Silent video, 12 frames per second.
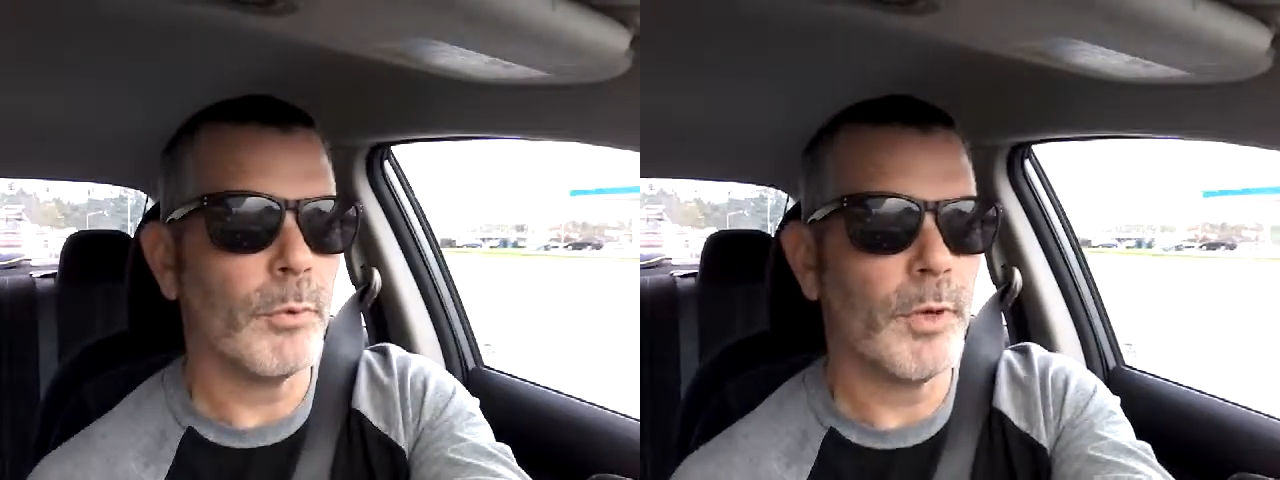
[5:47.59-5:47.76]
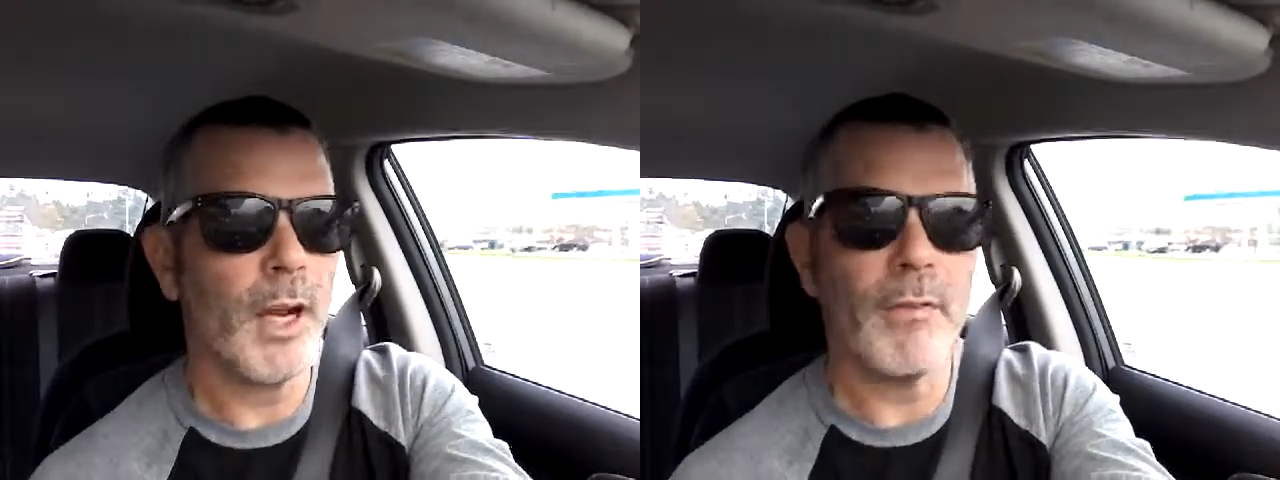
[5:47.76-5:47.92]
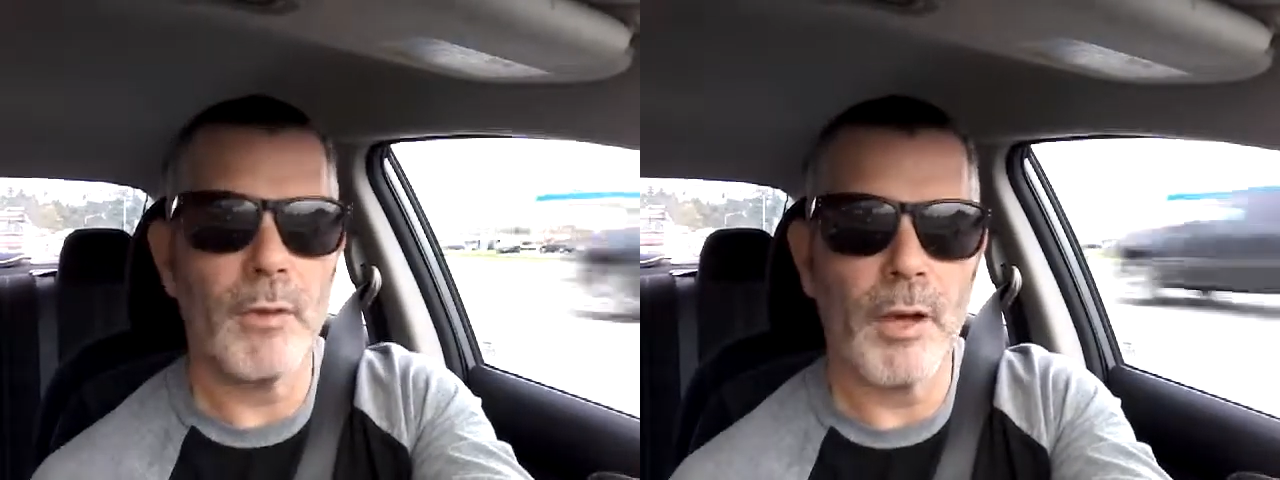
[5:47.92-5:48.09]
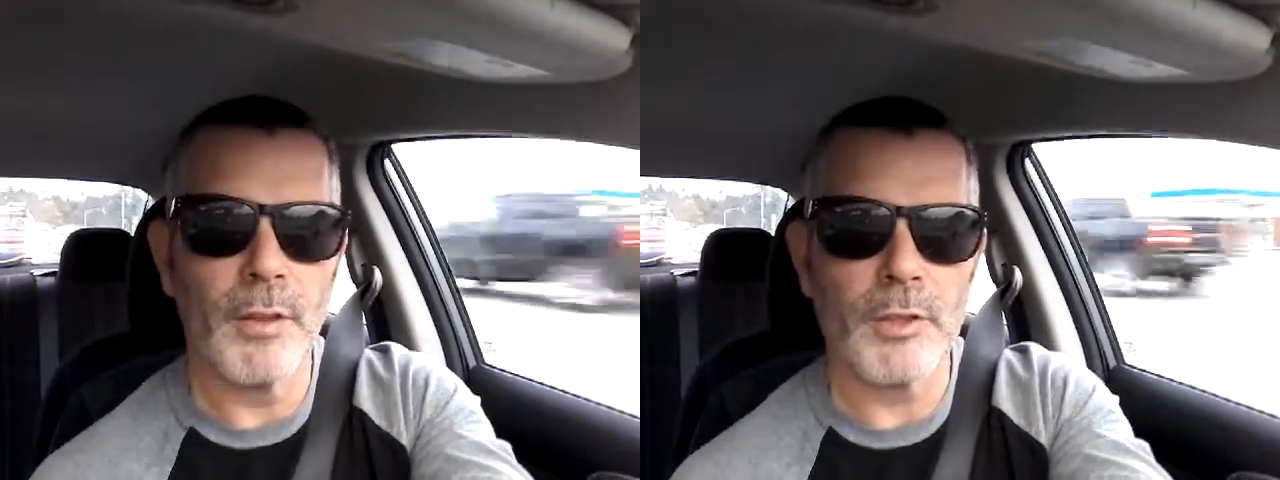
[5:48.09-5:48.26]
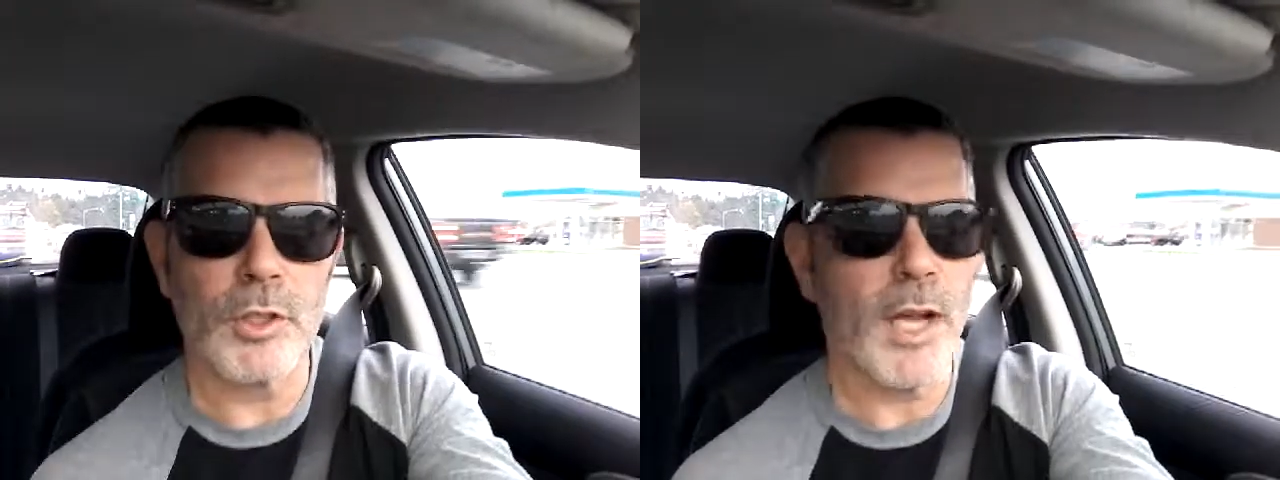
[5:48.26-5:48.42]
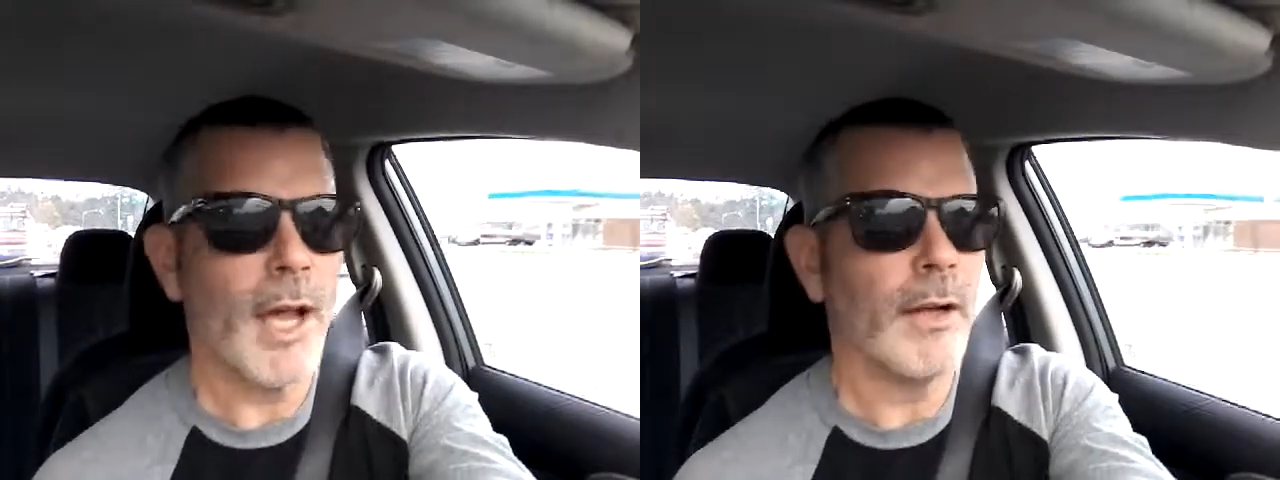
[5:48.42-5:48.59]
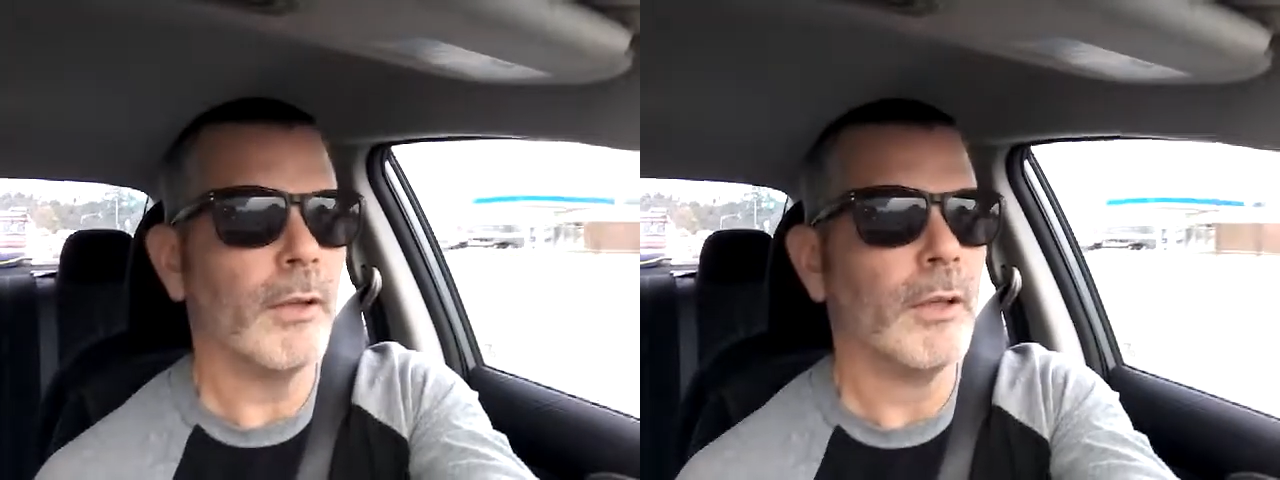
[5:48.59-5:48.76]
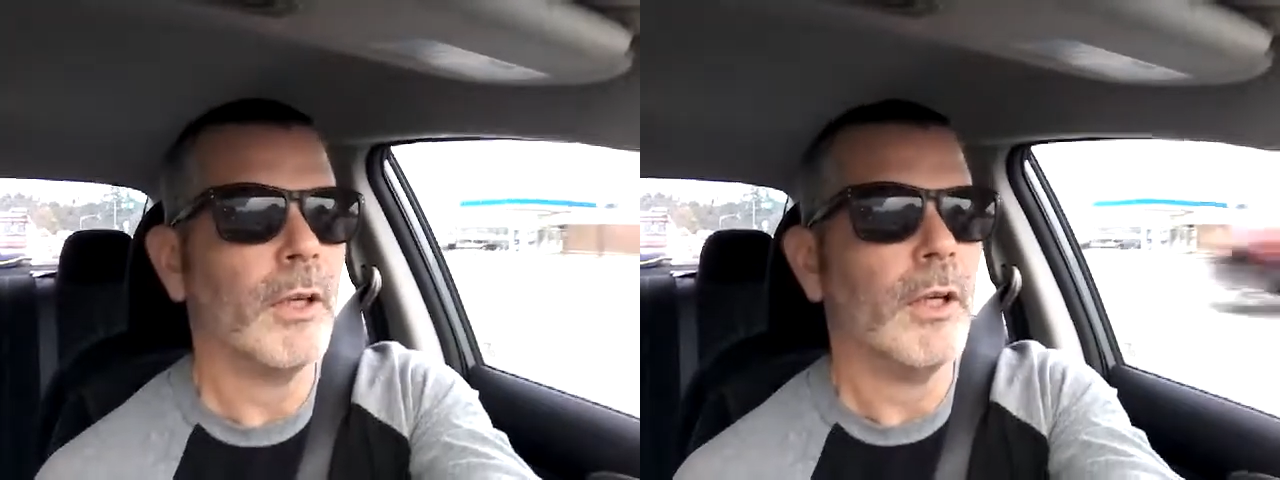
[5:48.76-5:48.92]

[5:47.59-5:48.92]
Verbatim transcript: whatever other channel,